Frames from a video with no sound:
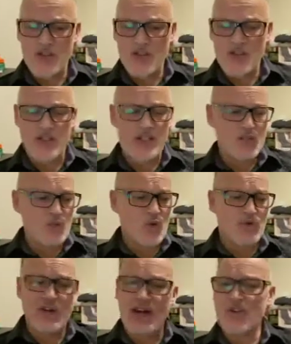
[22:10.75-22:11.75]
it's it's more
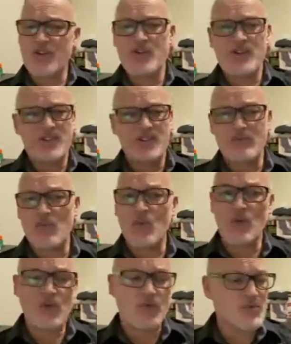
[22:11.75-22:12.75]
viruses and
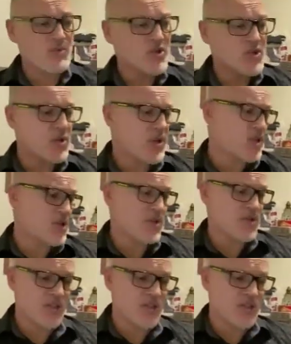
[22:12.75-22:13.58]
more restrictions,